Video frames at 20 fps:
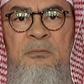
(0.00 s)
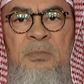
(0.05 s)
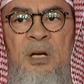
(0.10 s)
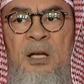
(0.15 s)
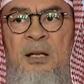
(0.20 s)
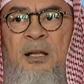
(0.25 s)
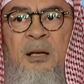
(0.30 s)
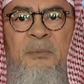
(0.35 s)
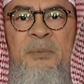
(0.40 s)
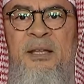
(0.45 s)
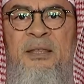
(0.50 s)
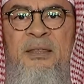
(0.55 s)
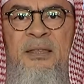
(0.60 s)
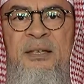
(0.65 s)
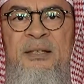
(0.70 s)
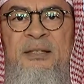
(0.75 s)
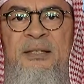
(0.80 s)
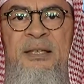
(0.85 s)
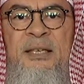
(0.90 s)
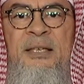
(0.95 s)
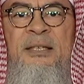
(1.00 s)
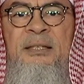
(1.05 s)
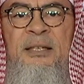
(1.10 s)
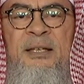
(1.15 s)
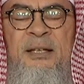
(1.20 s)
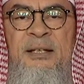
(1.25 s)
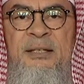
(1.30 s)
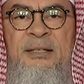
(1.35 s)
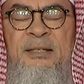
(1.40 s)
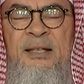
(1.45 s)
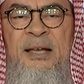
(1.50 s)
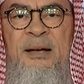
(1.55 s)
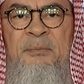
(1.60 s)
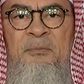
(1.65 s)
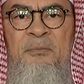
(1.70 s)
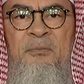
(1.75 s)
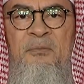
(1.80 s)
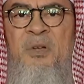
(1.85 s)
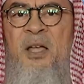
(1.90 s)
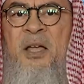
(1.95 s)
Allah made things easy in Islam,
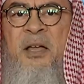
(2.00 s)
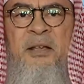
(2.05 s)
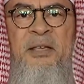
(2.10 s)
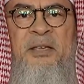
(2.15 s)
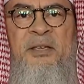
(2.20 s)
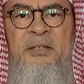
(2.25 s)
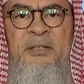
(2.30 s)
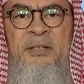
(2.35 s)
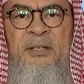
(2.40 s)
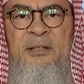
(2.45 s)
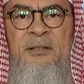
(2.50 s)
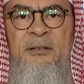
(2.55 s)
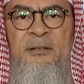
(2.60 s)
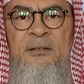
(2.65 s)
very easy.